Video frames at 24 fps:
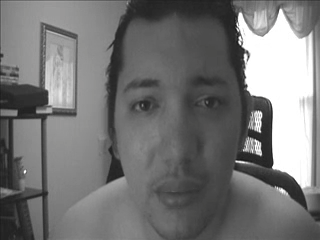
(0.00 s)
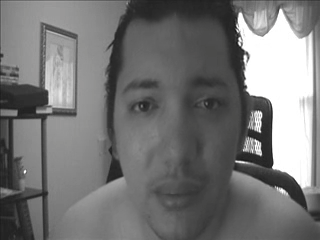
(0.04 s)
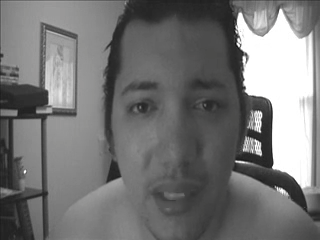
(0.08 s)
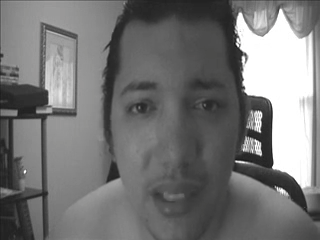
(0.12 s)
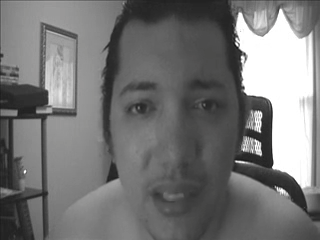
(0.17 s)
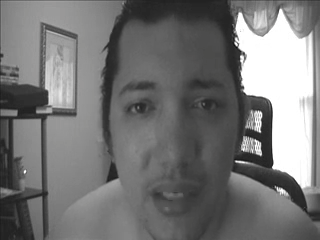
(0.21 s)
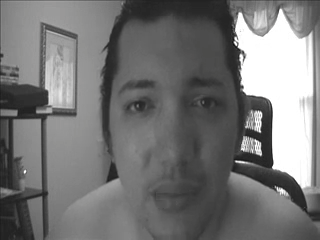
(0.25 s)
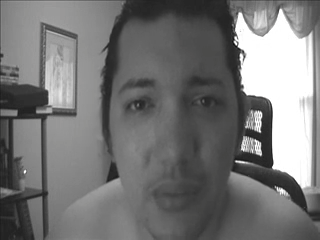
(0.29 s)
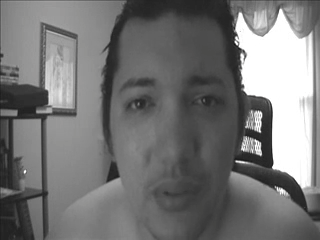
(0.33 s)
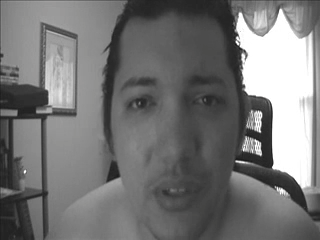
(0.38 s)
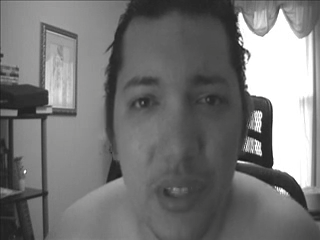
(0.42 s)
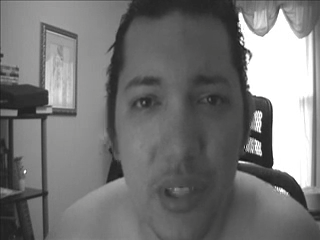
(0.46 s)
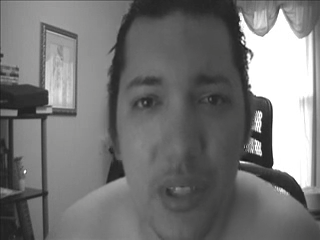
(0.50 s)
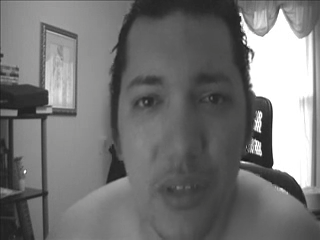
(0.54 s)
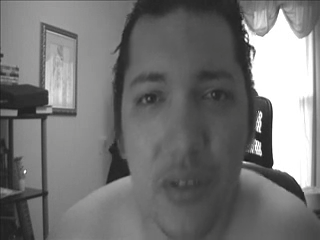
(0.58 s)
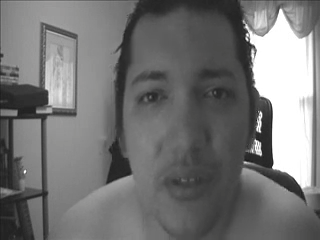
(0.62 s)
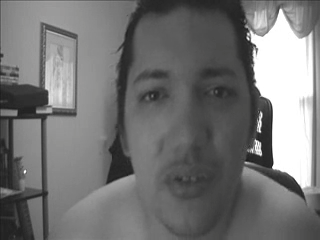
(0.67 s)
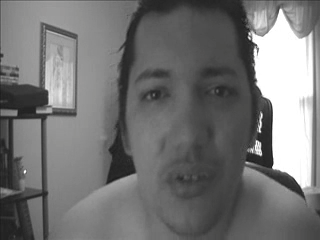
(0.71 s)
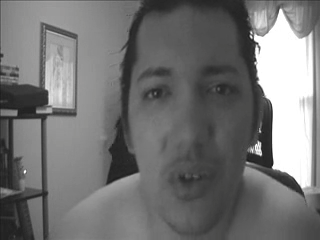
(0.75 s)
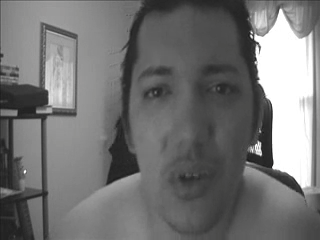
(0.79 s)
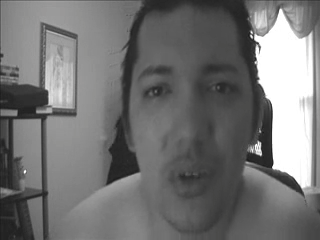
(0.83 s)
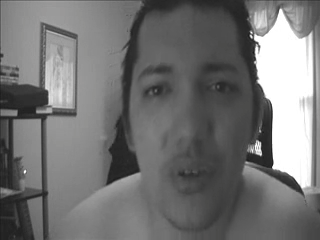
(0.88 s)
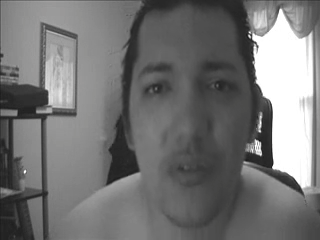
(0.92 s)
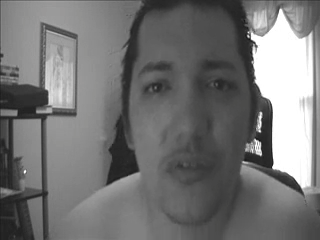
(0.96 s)
But that's what she
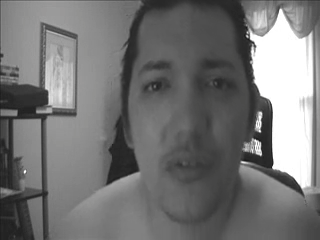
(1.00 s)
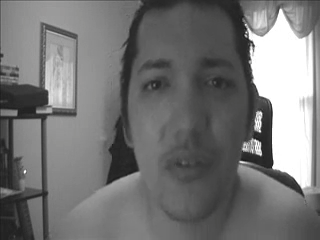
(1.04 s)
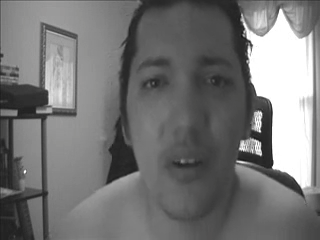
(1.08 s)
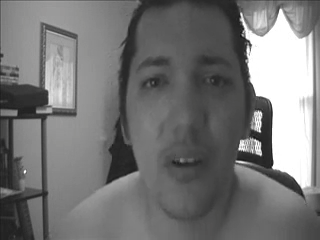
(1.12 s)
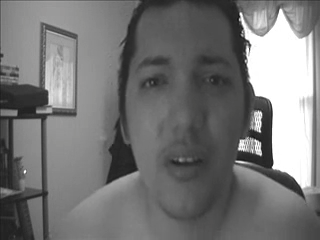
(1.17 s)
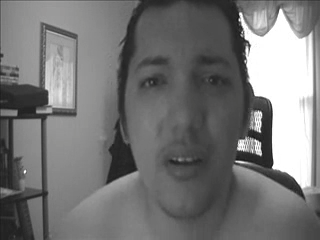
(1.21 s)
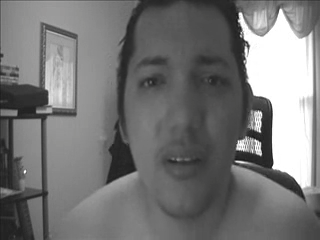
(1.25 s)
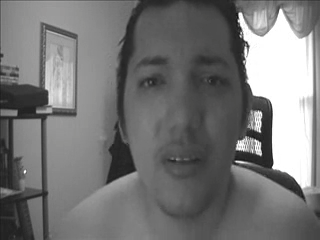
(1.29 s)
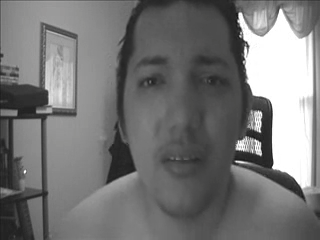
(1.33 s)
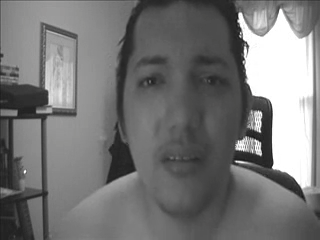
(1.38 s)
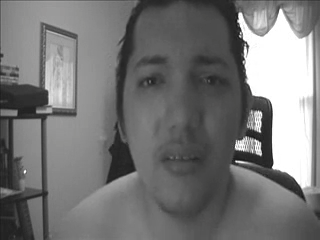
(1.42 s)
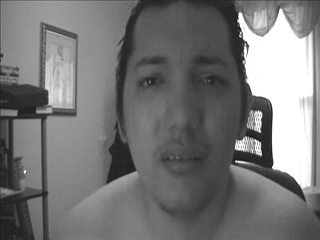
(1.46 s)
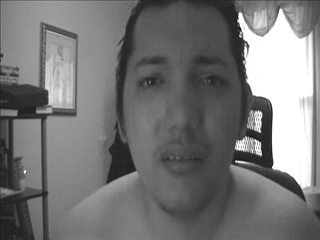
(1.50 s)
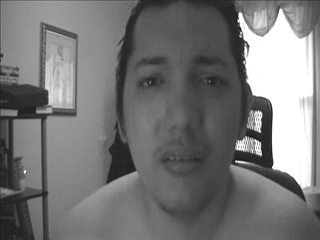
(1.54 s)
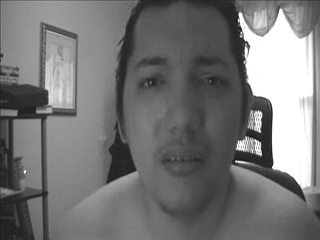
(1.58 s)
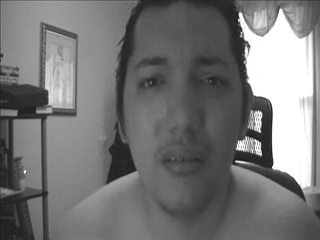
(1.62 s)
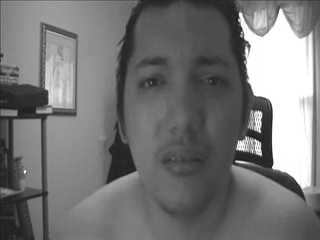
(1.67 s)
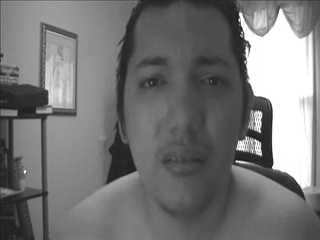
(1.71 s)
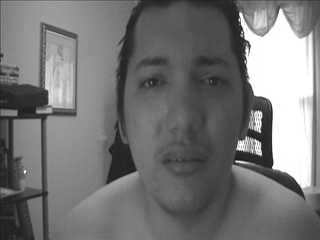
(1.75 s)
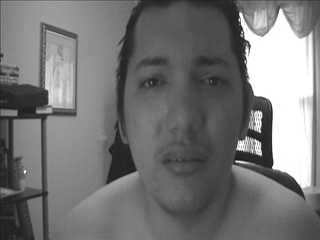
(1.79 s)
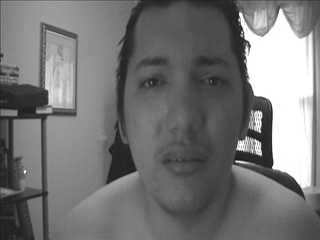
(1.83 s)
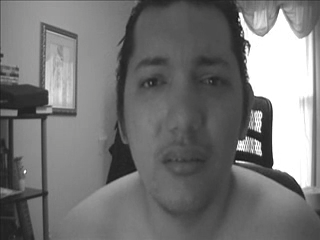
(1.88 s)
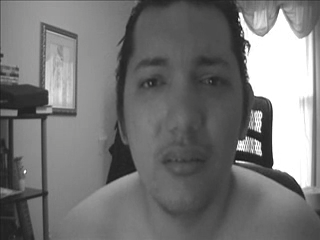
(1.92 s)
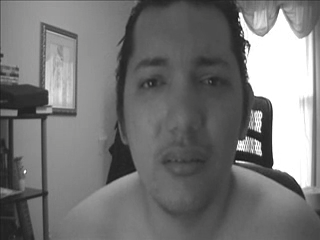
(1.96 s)
deserves, right?
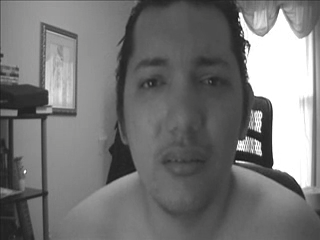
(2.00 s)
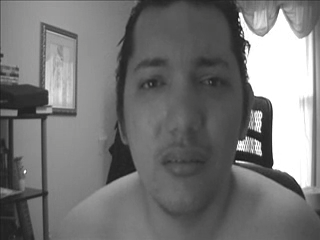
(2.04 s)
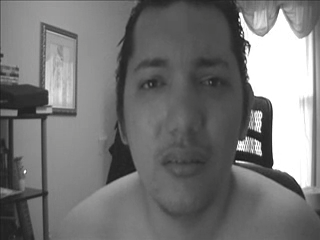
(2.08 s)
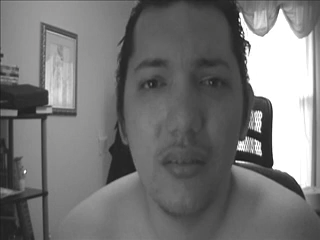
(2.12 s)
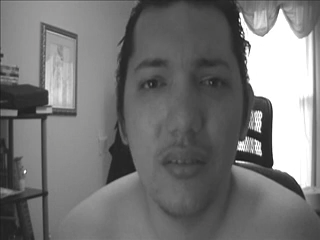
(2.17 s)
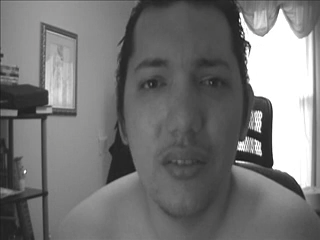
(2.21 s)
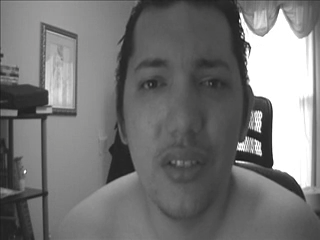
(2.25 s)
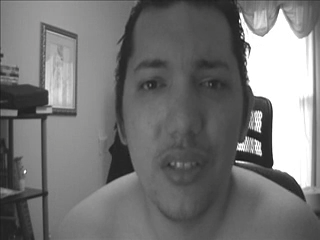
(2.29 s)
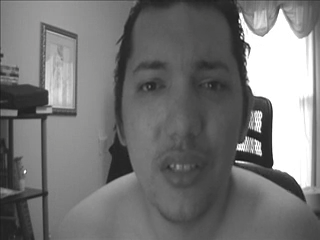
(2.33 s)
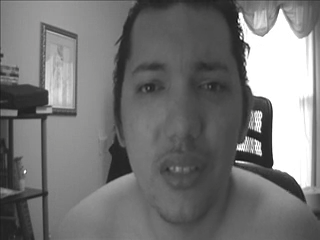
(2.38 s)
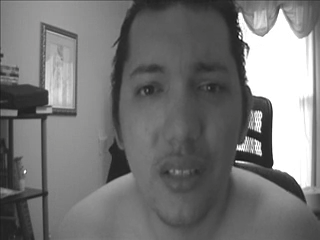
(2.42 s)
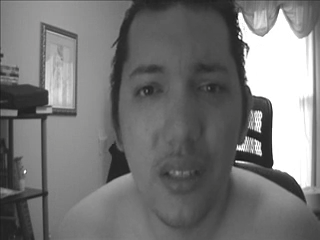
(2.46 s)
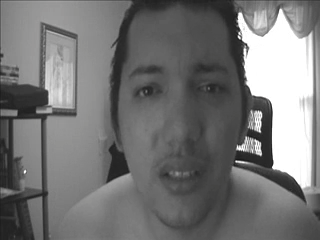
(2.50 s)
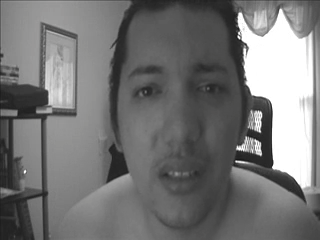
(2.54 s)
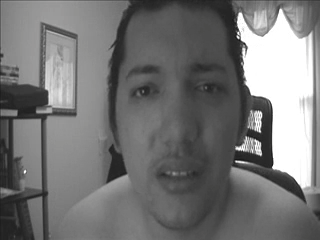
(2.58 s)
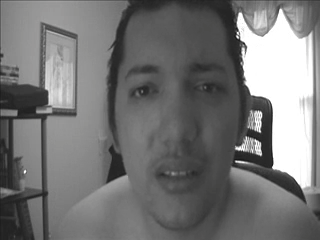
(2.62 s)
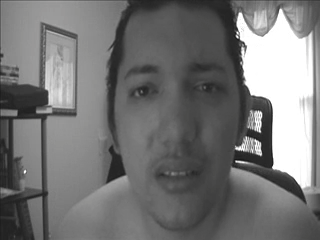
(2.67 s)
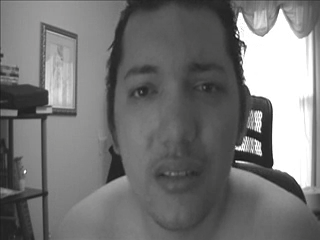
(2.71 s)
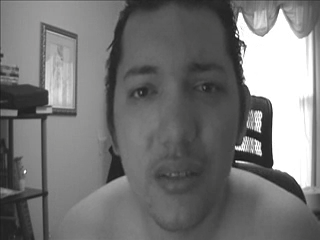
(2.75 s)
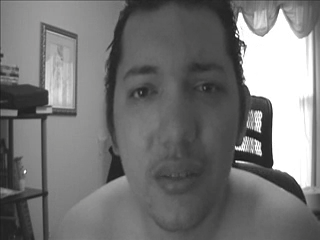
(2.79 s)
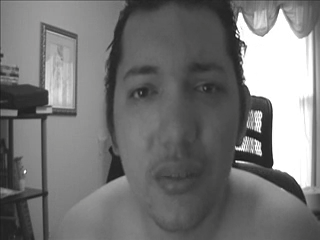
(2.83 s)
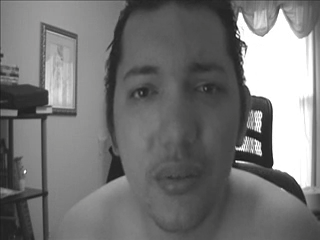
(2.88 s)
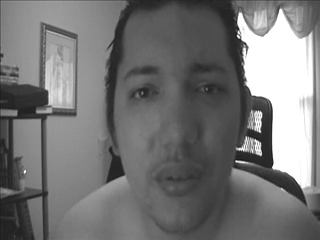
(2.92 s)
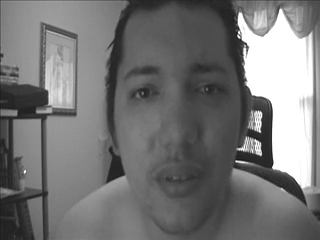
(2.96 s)
She did
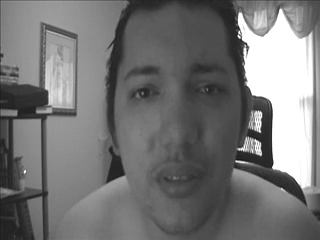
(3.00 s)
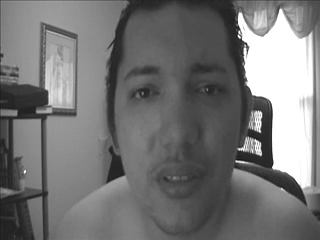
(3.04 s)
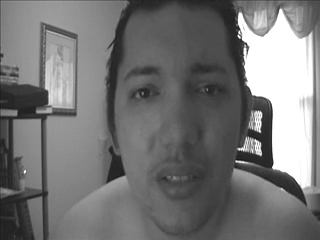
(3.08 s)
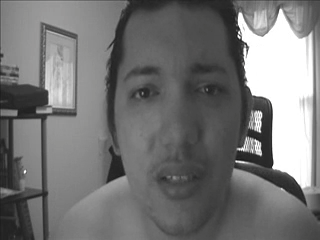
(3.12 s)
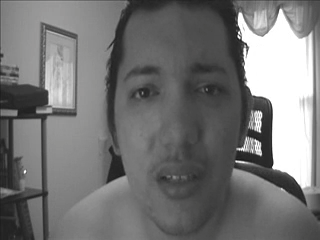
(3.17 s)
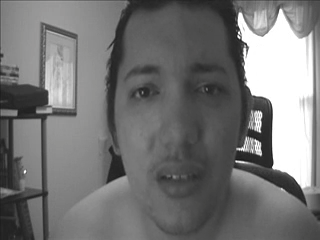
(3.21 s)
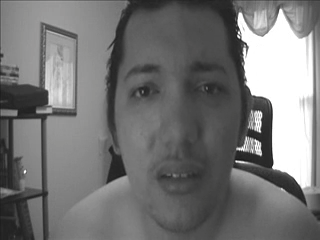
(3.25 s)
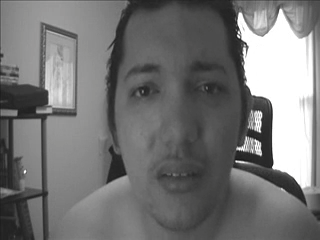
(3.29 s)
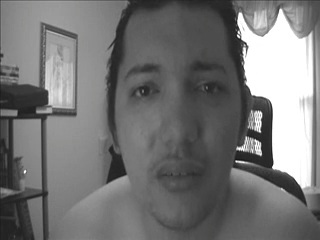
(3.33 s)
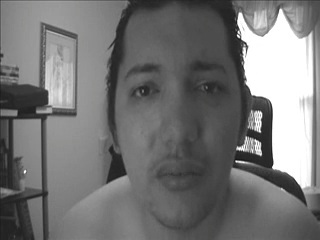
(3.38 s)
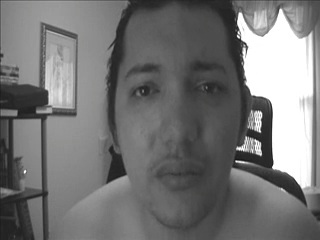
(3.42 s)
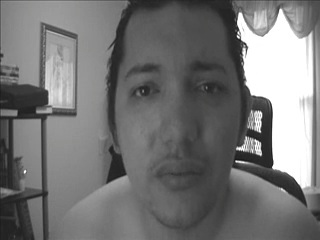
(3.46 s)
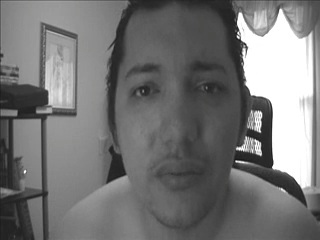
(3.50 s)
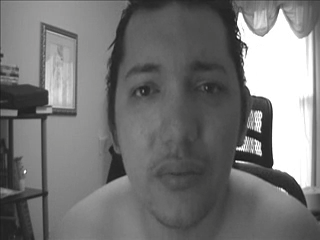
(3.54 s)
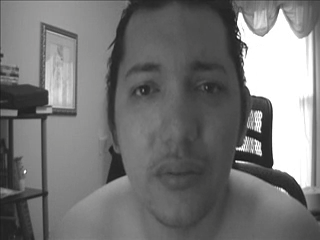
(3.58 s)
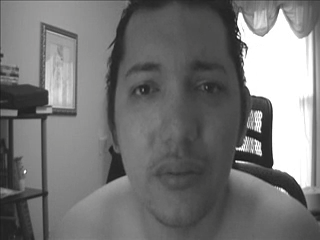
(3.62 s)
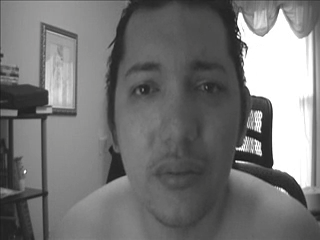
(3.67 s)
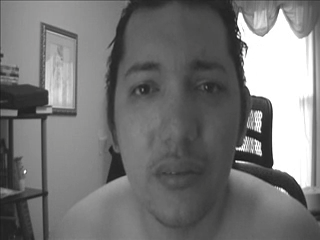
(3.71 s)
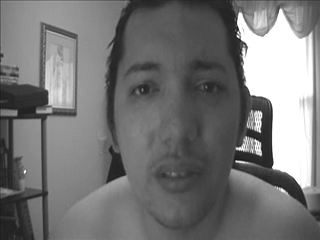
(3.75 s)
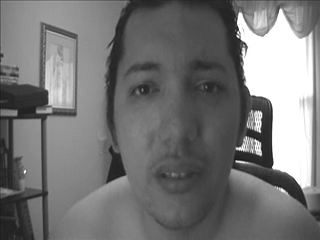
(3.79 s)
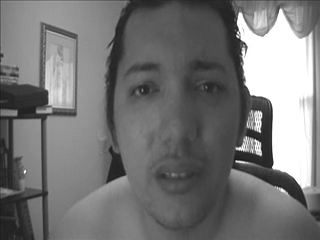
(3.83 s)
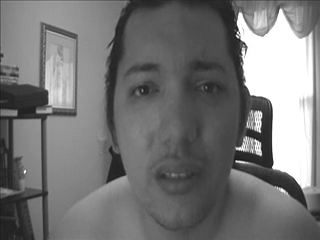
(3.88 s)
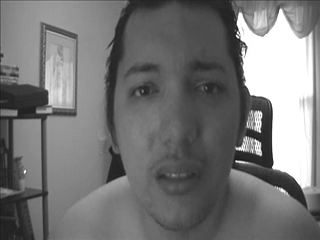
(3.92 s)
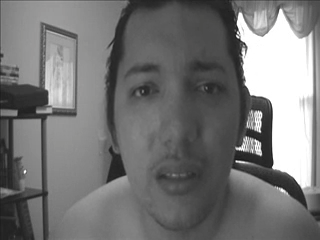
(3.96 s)
this to herself.